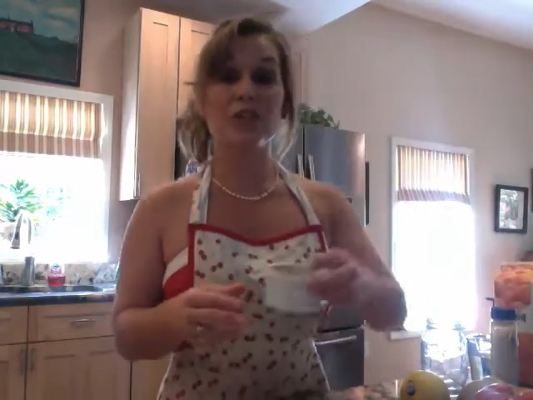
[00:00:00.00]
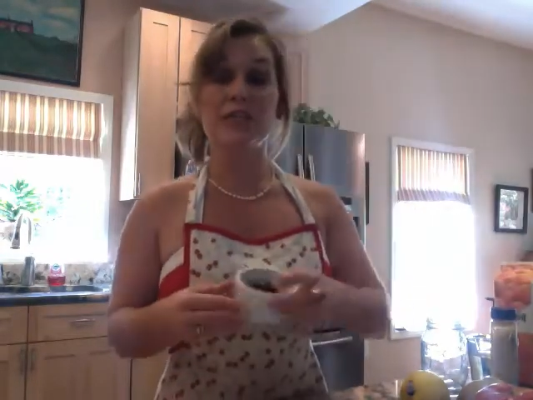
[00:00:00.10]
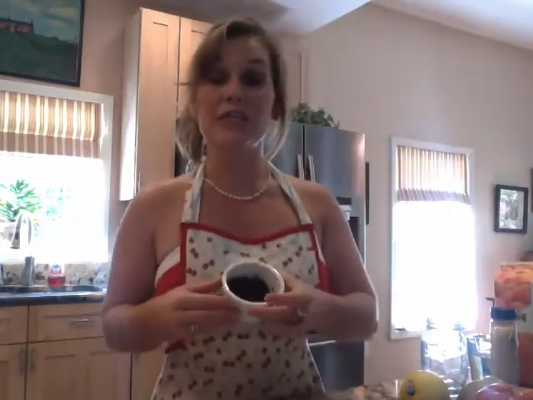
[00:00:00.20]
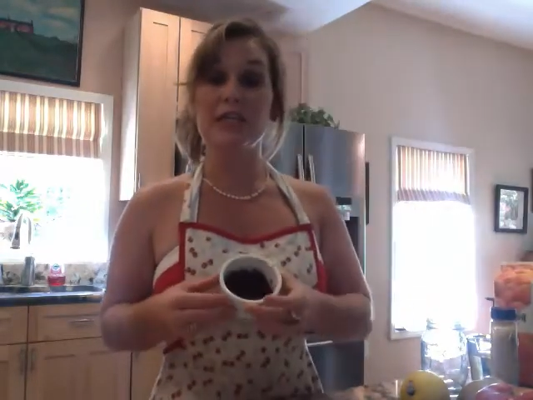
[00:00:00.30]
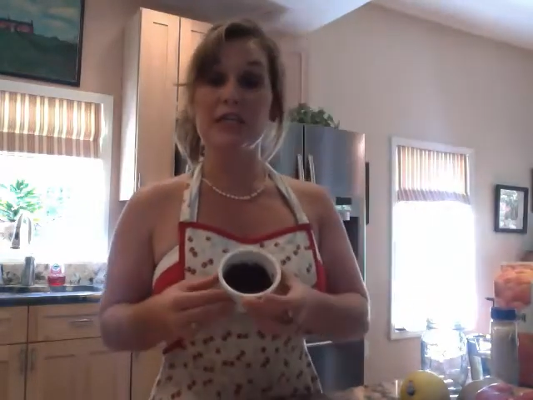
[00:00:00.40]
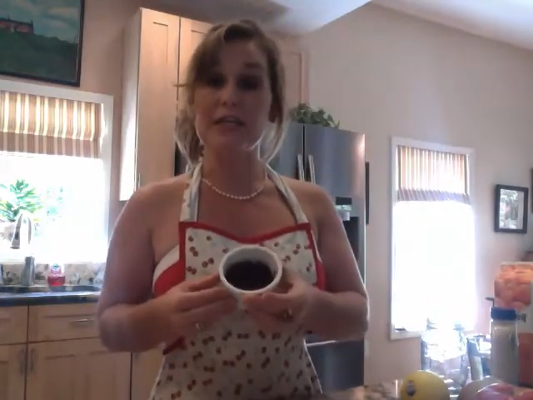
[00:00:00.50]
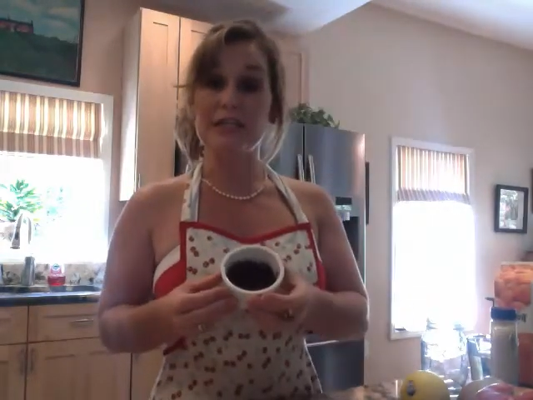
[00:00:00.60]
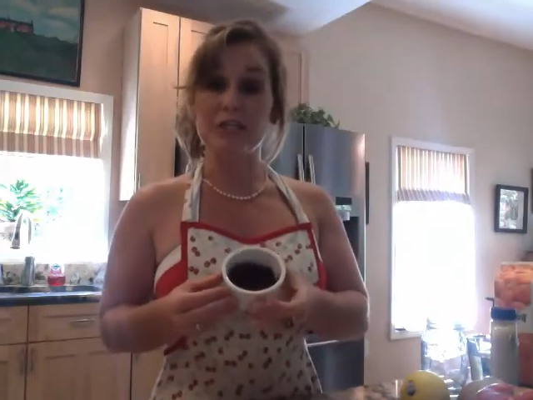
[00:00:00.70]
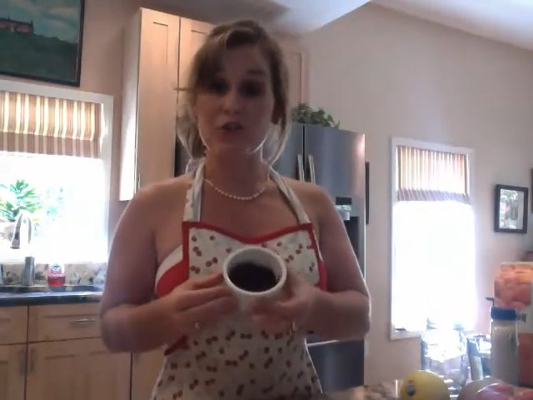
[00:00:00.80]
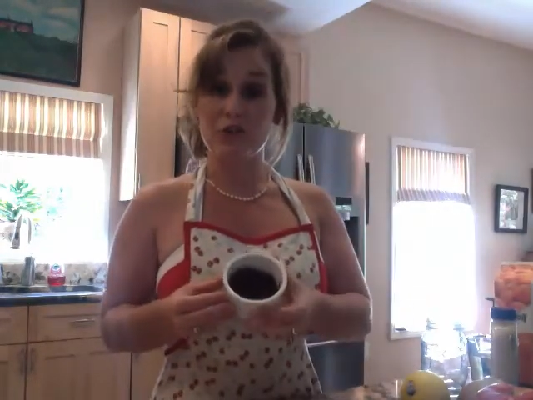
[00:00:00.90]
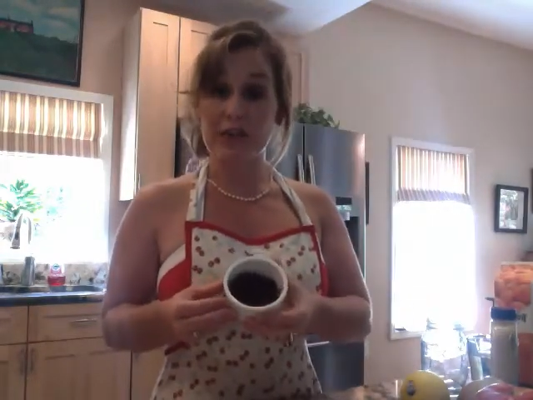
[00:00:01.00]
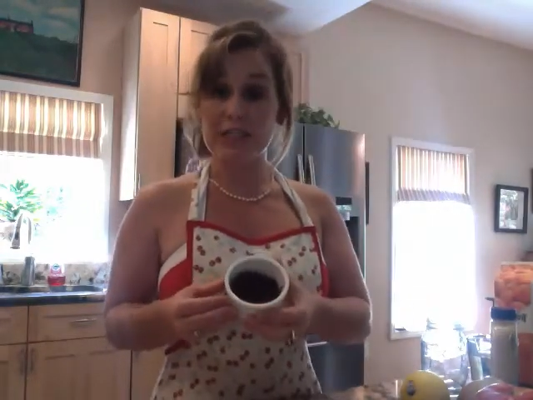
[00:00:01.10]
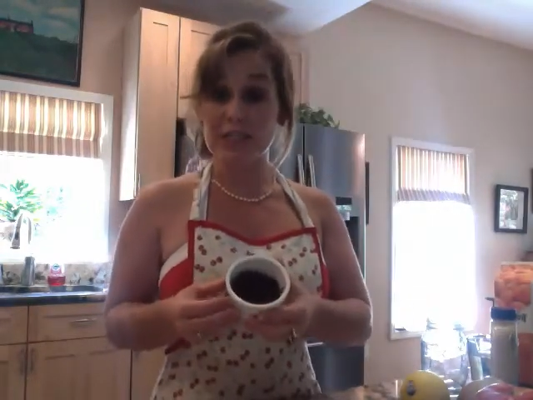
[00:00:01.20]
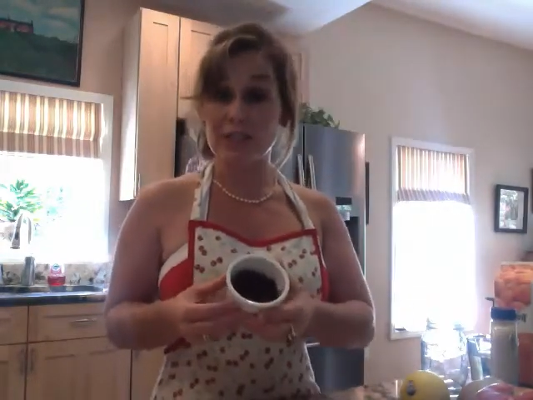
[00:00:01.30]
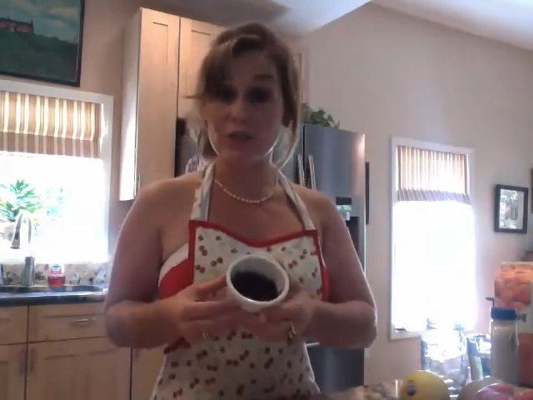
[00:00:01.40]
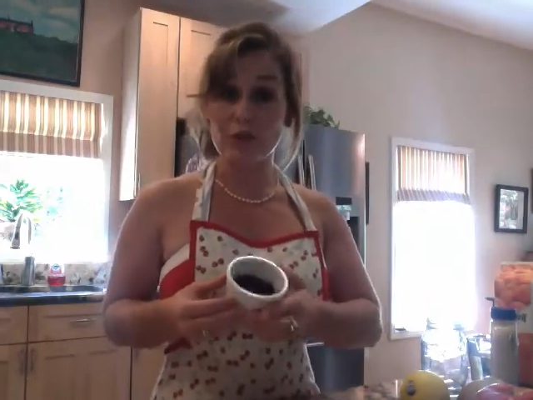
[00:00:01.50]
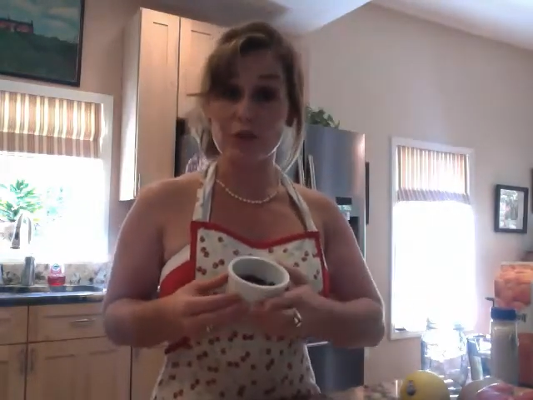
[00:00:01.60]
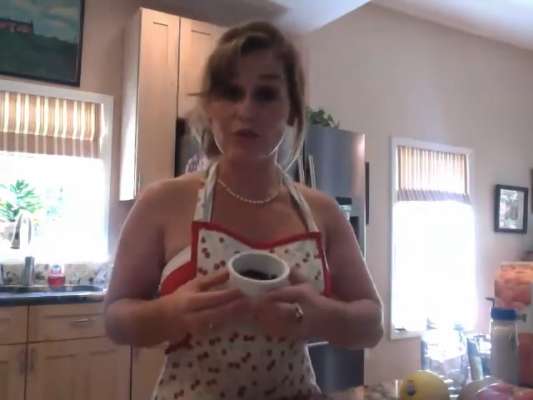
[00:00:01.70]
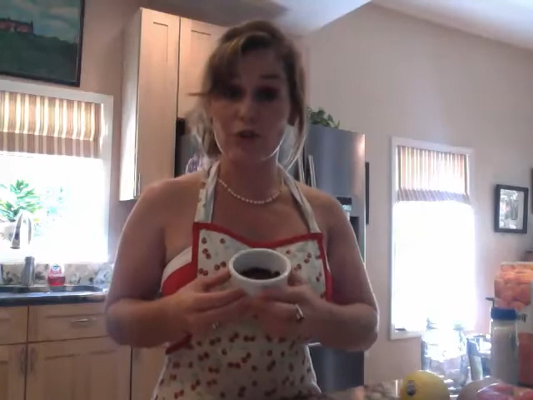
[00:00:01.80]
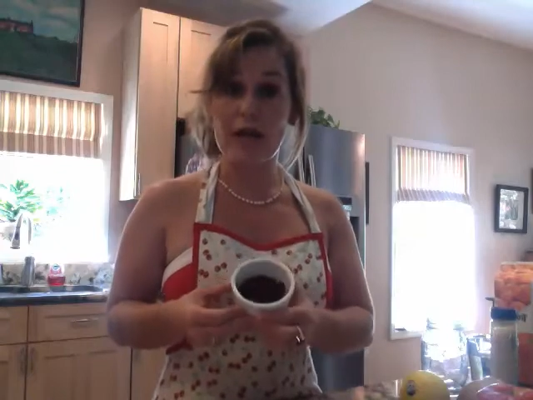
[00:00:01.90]
to need is craisins or
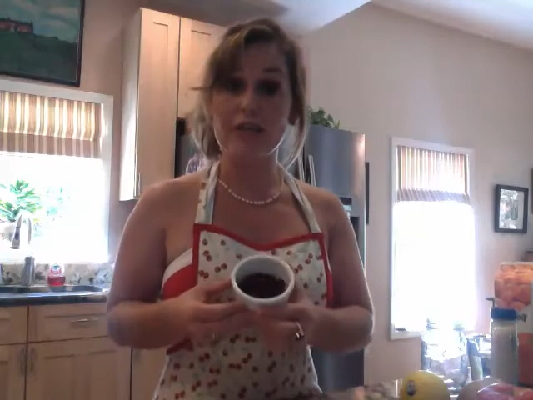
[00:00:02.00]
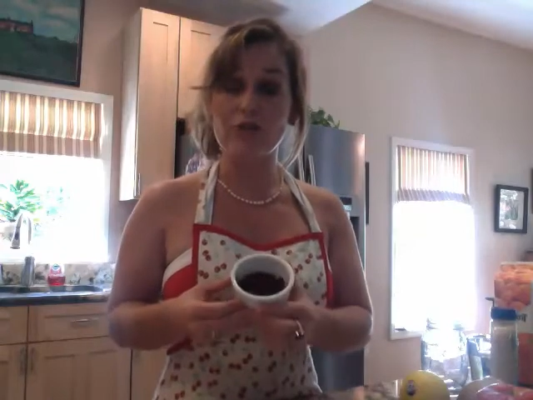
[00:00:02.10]
dried